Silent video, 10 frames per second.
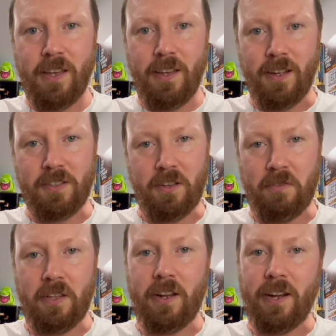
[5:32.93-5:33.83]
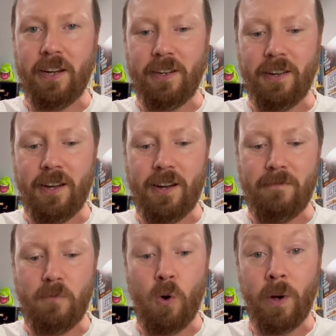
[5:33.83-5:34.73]
it's something that I
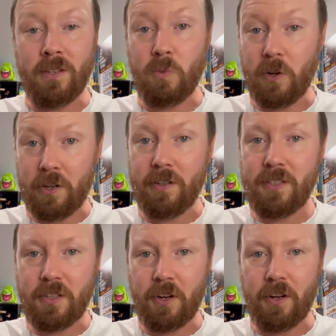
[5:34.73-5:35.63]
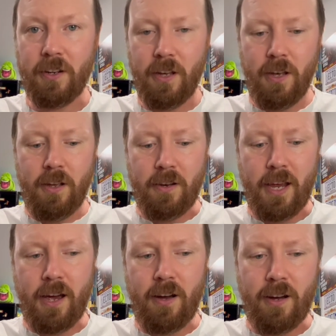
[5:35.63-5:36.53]
um, always wanted. So
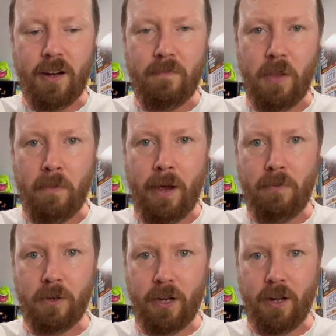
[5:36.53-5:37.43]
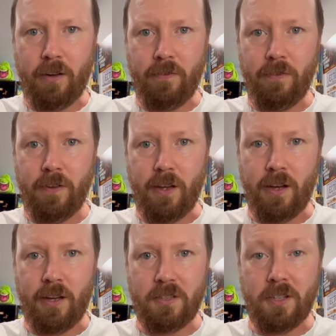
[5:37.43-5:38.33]
now um, I'm able to kind of
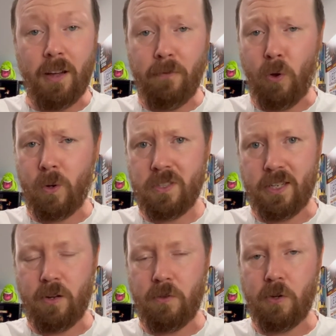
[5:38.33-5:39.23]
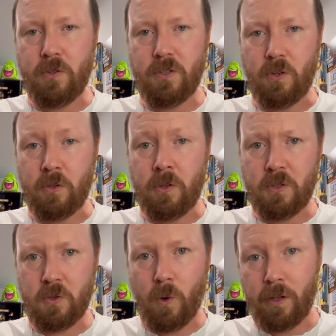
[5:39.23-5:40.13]
uh, start focusing on those on
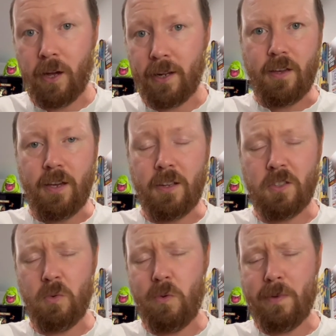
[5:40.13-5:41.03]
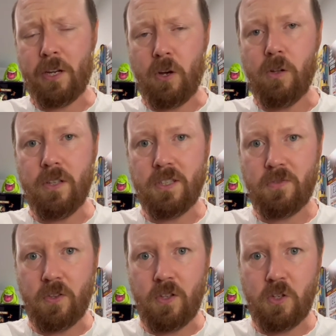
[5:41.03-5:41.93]
those toy lines. Uh, so all my goal is
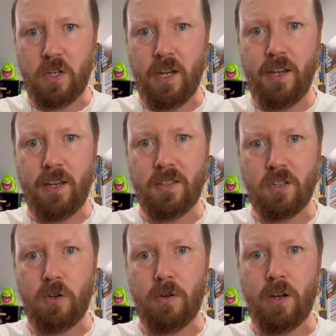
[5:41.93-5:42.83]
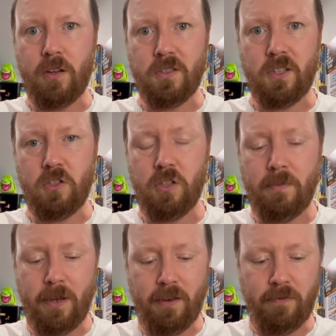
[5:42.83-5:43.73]
for this year is I'll, I'll
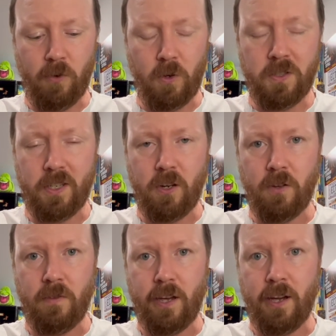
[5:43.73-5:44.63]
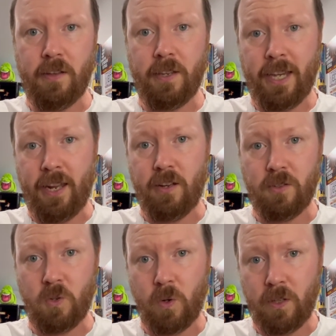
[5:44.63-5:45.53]
essentially be focusing on uh, the
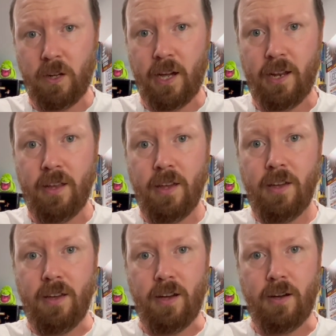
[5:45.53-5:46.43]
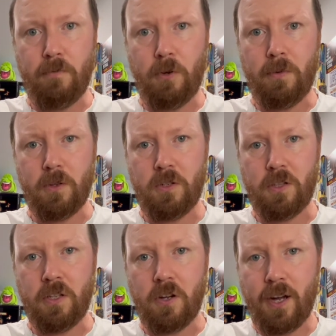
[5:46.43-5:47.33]
Kenner toy line, um, pretty much
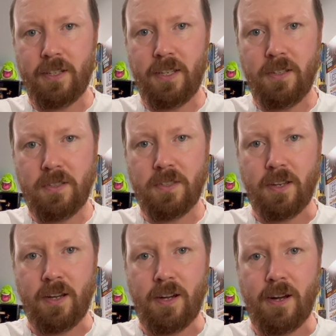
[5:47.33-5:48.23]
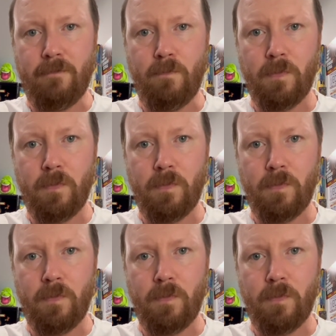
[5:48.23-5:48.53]
in the 90s, because um,